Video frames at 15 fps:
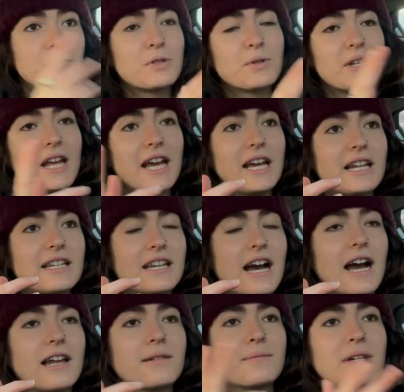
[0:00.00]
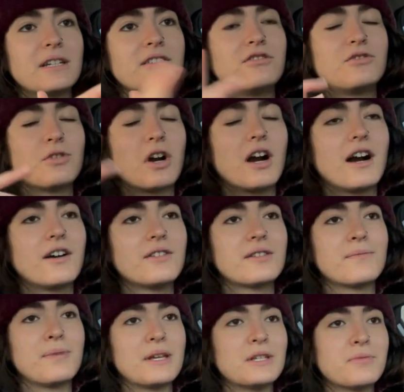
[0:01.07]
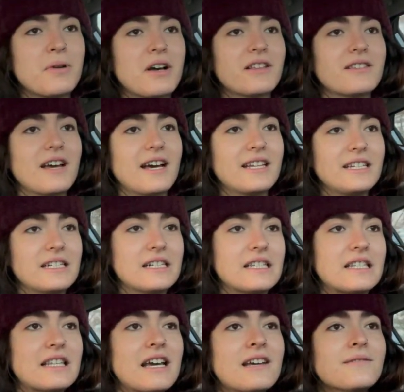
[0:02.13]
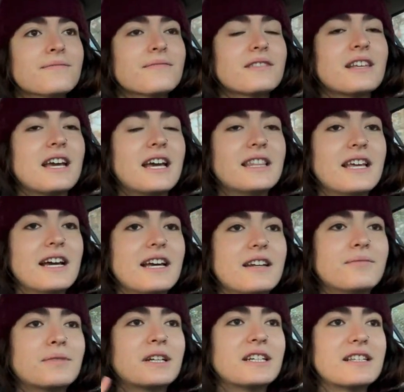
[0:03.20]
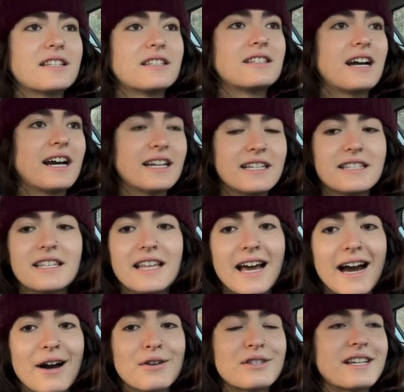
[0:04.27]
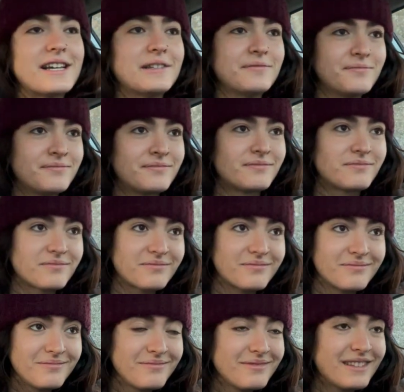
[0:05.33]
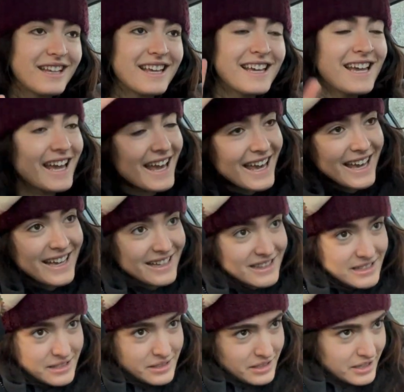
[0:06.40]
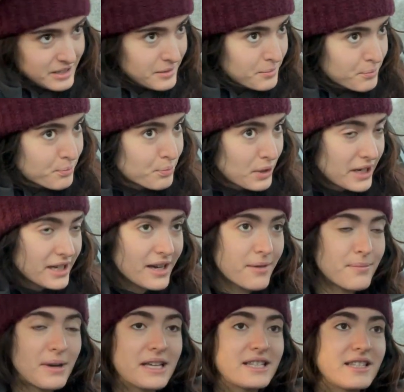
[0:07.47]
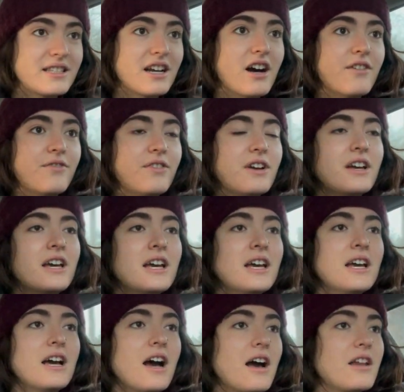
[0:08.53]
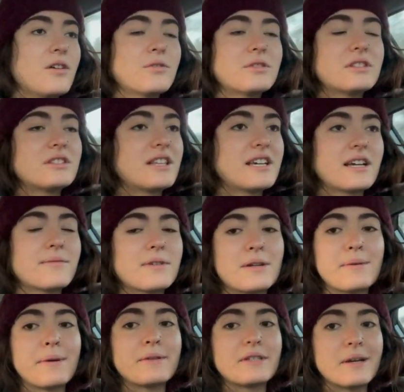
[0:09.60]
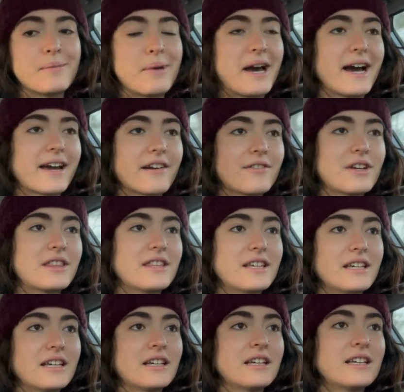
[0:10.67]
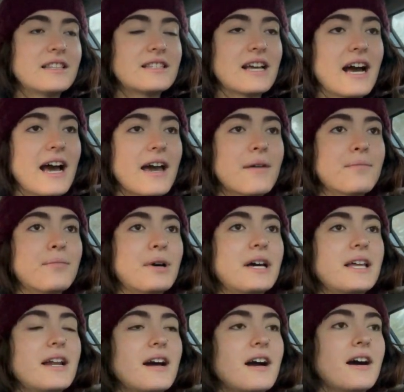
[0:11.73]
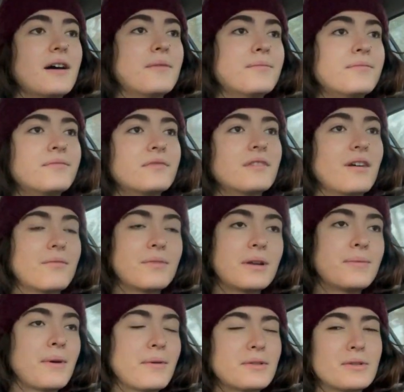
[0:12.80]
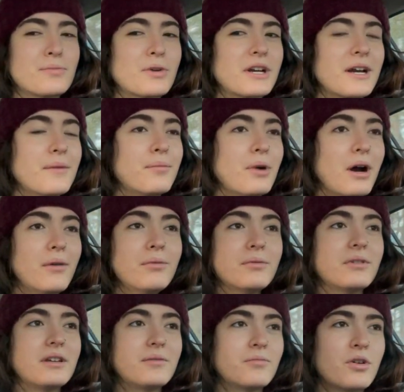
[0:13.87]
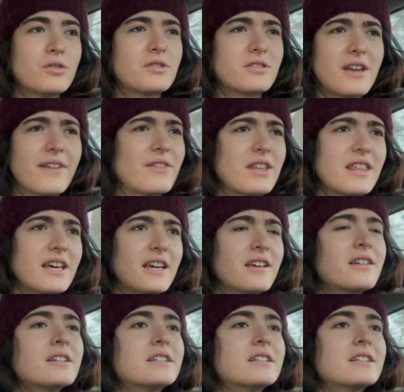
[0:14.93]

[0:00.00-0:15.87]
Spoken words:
Between 8 and 9, I'm gonna draw out some pinch pot ideas, and then I'm gonna sign into the housing and gonna bring up my stuff. I don't think I'm gonna be able to unpack everything in time, but I'm gonna be able to bring up probably most everything.